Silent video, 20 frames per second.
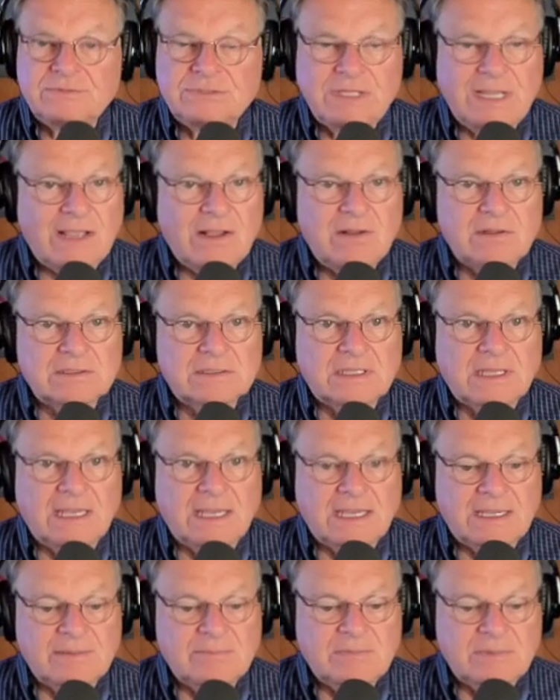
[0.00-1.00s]
jail
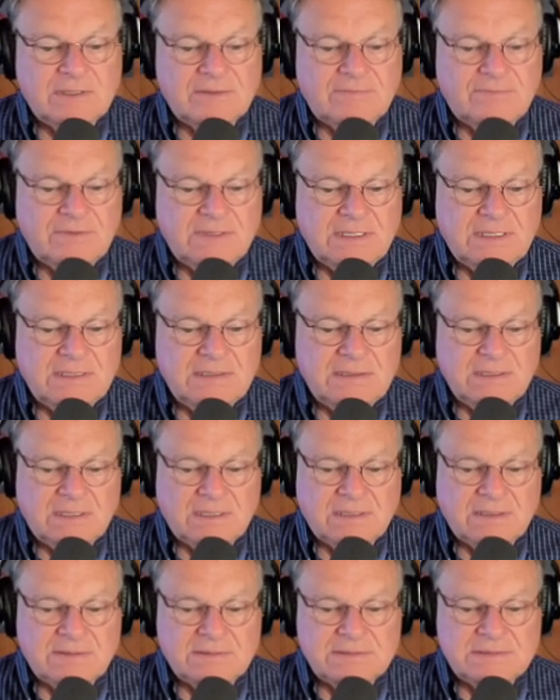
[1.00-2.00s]
time if he
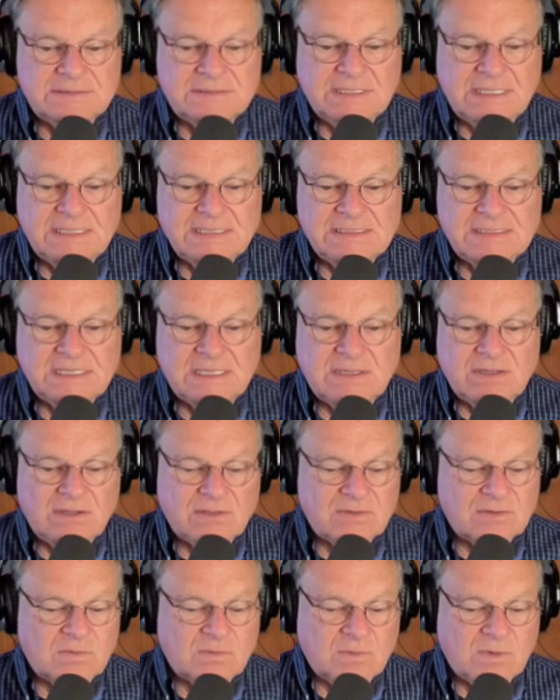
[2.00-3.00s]
says
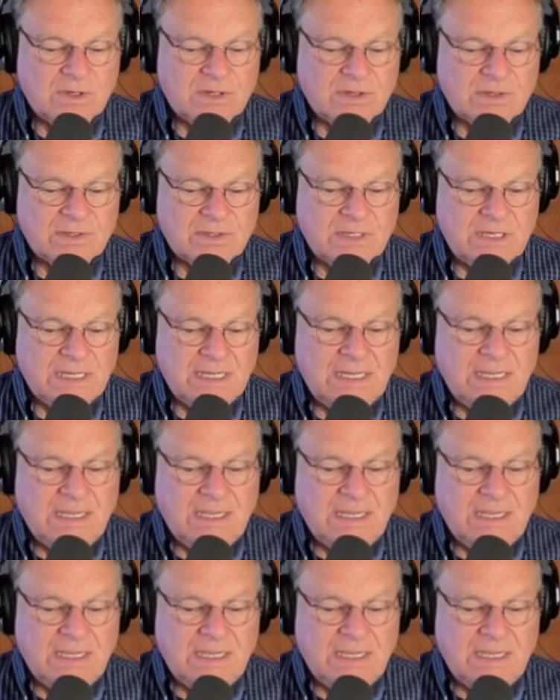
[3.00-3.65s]
another word